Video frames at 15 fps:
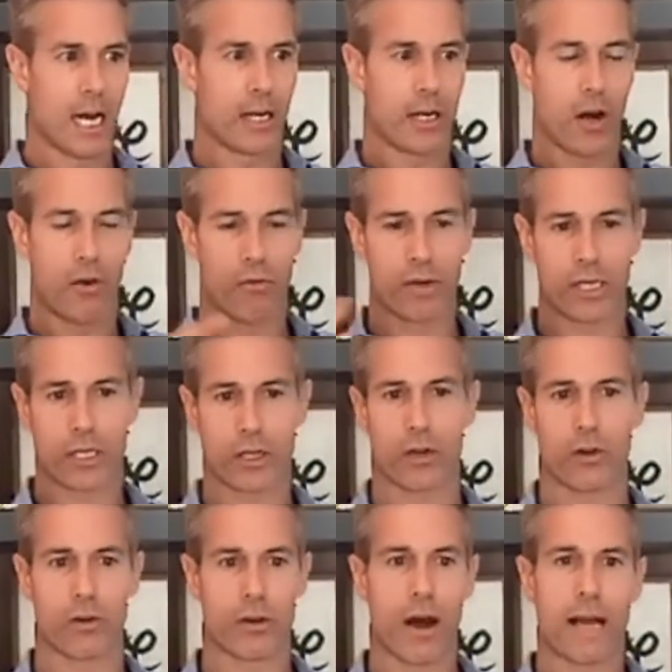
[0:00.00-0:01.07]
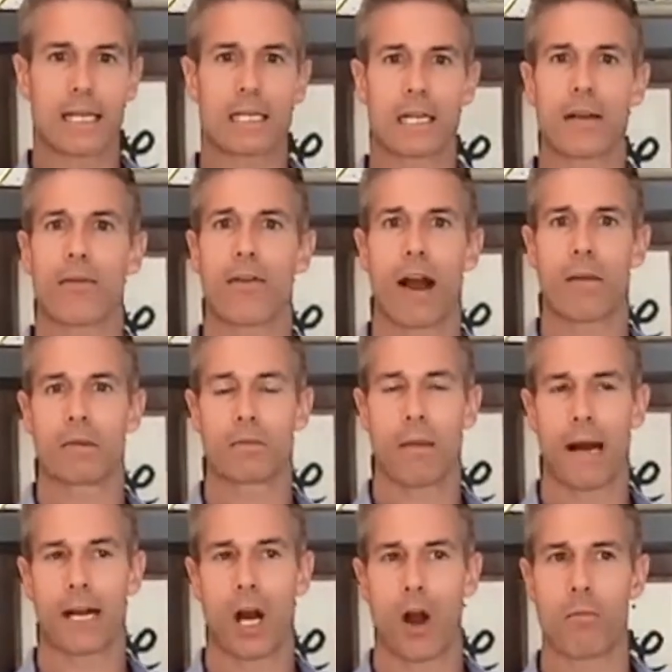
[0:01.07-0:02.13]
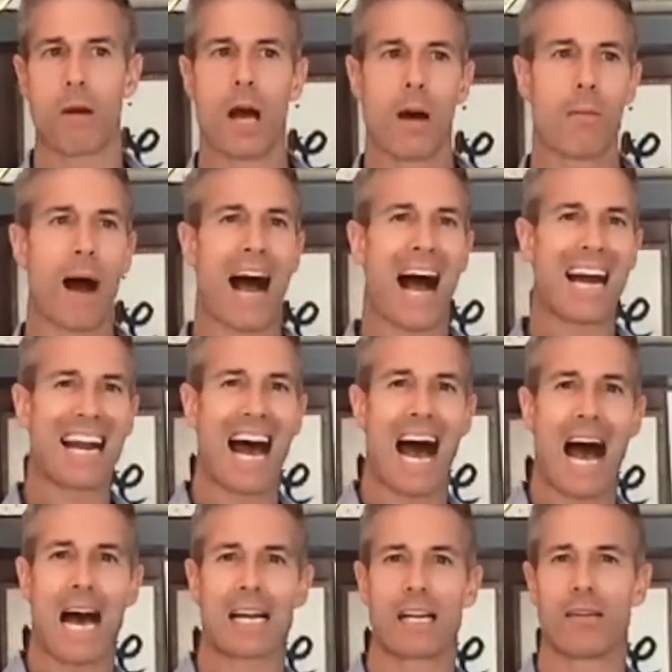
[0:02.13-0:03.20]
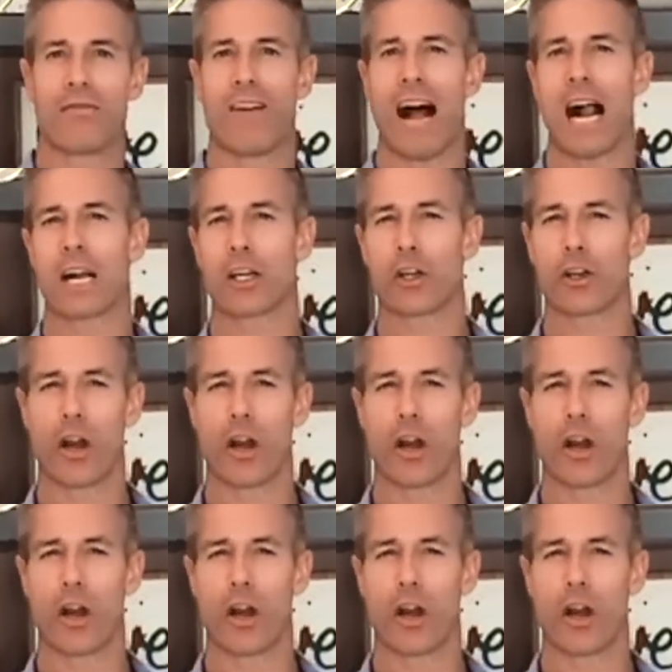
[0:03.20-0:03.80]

you know, original nicely framed spec home, but had added value.